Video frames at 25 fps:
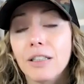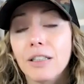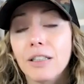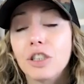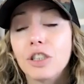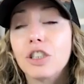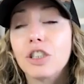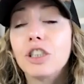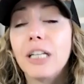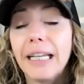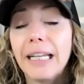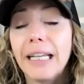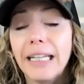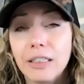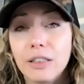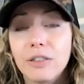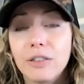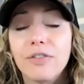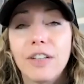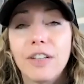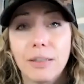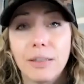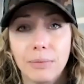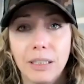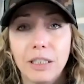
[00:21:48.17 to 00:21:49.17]
change
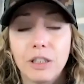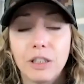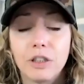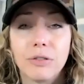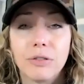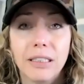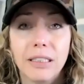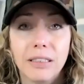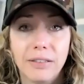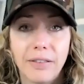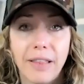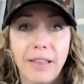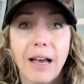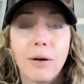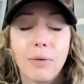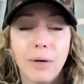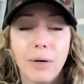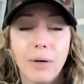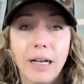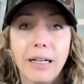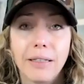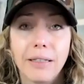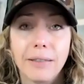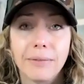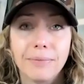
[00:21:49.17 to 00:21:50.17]
family trees that
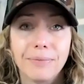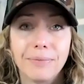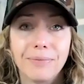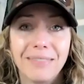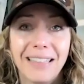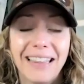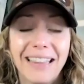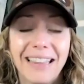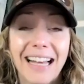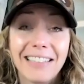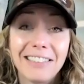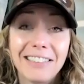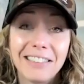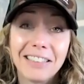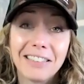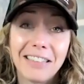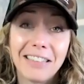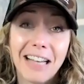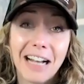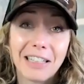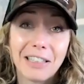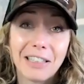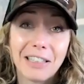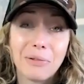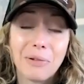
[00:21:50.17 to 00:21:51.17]
way. And that's
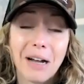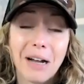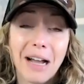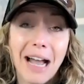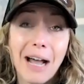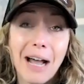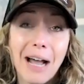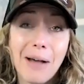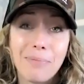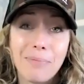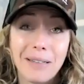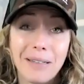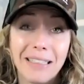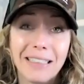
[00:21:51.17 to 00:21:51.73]
exactly what happened.